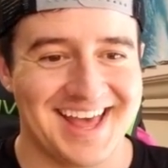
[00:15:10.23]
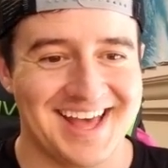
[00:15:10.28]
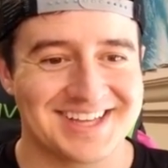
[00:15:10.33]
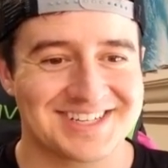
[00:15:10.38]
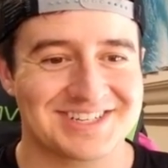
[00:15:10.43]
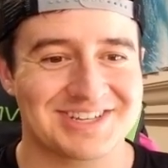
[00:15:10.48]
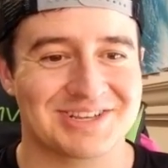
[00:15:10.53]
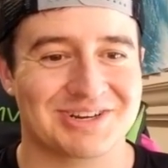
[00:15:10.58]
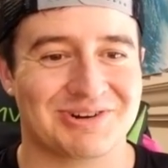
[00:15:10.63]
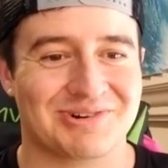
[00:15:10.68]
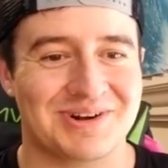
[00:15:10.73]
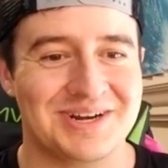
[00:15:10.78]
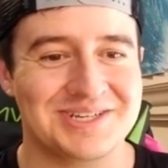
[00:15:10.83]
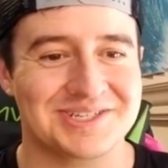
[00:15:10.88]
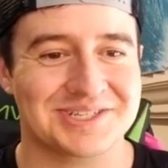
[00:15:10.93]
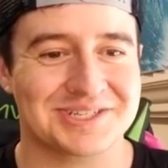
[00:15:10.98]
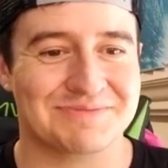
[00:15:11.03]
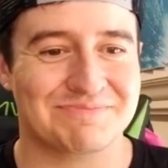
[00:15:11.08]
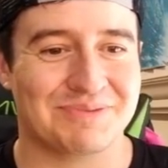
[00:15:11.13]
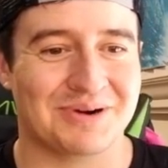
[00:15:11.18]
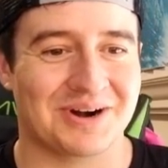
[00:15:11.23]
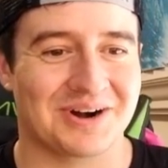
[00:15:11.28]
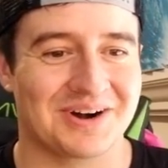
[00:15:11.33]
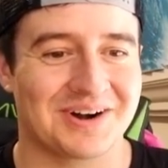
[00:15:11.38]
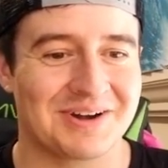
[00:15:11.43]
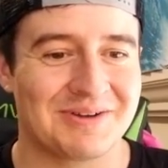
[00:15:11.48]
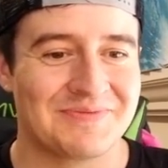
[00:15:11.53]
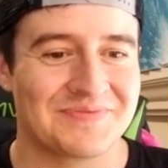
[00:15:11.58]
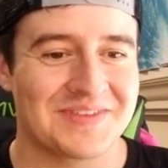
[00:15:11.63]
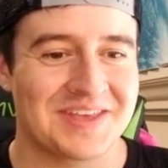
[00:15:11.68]
So the craziest
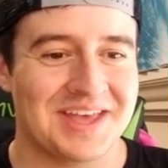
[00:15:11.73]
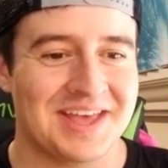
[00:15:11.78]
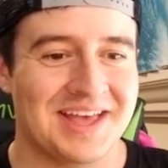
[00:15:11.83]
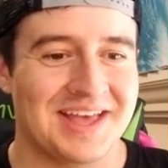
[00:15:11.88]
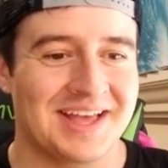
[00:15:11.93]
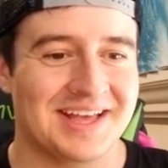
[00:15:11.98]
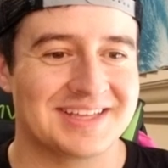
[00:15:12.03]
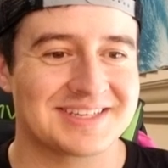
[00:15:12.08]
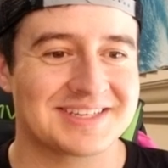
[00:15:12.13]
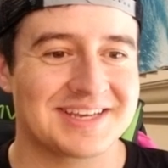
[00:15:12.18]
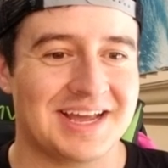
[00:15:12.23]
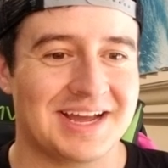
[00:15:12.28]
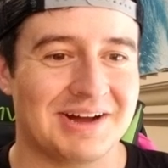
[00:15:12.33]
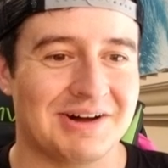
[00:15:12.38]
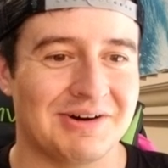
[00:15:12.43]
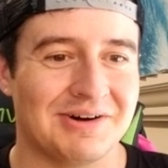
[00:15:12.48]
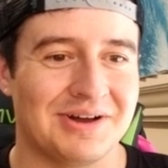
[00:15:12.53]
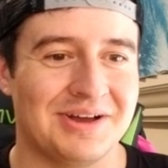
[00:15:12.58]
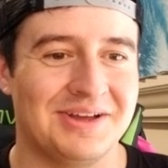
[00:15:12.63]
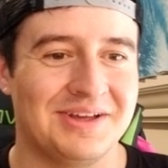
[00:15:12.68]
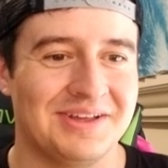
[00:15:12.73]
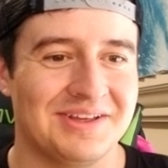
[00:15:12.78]
part is now